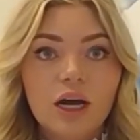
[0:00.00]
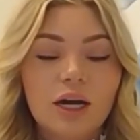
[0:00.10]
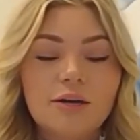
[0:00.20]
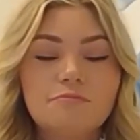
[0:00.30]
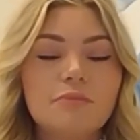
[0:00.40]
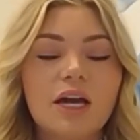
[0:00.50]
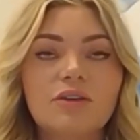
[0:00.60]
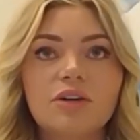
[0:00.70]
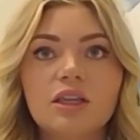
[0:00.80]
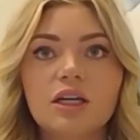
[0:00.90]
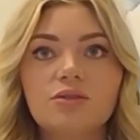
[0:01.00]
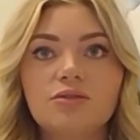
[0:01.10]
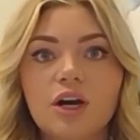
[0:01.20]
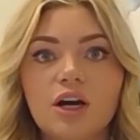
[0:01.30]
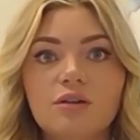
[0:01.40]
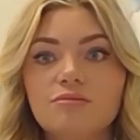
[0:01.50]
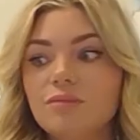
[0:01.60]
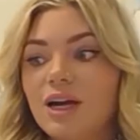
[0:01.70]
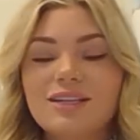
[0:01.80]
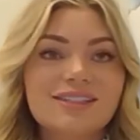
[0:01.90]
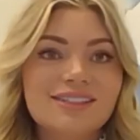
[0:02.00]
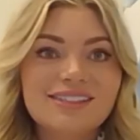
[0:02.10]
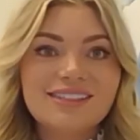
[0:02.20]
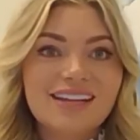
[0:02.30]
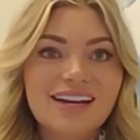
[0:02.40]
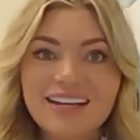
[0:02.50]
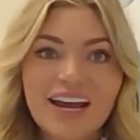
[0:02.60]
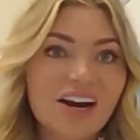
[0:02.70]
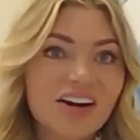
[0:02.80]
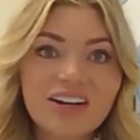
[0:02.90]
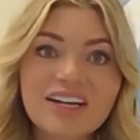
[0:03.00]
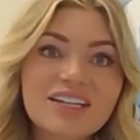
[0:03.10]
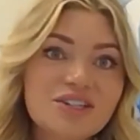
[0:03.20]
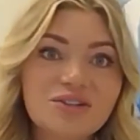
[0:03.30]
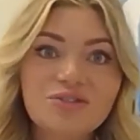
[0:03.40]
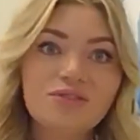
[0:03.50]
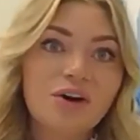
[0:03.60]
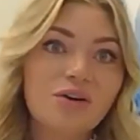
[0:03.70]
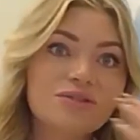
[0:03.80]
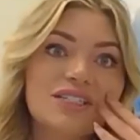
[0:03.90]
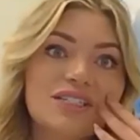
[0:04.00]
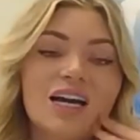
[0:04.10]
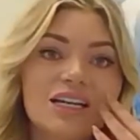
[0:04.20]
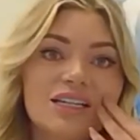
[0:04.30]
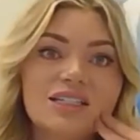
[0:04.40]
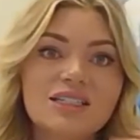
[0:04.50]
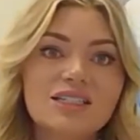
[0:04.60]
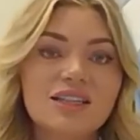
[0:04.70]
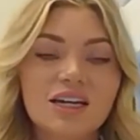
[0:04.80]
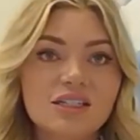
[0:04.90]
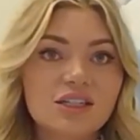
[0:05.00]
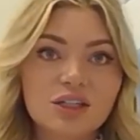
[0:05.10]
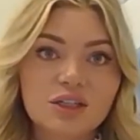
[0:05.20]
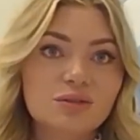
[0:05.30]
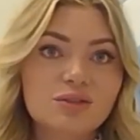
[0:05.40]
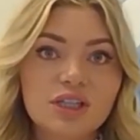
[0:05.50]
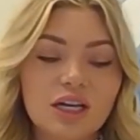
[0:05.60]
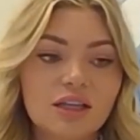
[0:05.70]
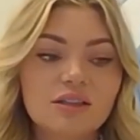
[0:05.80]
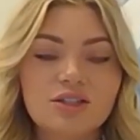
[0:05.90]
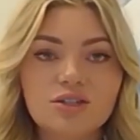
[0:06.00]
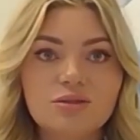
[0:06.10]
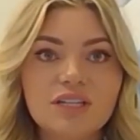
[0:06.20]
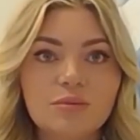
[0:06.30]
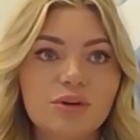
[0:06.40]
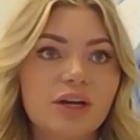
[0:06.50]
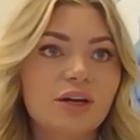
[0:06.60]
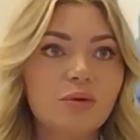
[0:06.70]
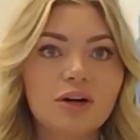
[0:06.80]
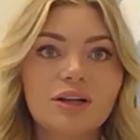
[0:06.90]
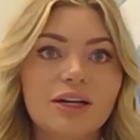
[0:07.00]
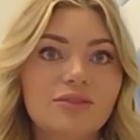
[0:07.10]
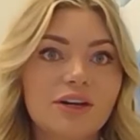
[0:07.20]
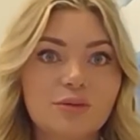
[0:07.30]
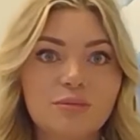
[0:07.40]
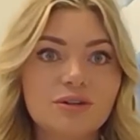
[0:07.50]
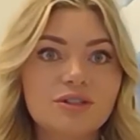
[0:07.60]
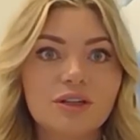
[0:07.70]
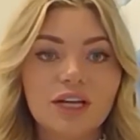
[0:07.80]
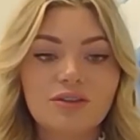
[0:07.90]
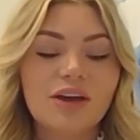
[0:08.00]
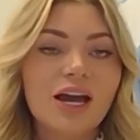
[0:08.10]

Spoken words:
Everything from, as Lindsey said, carrying two phones. That is a huge thing to separate your work life and your personal life.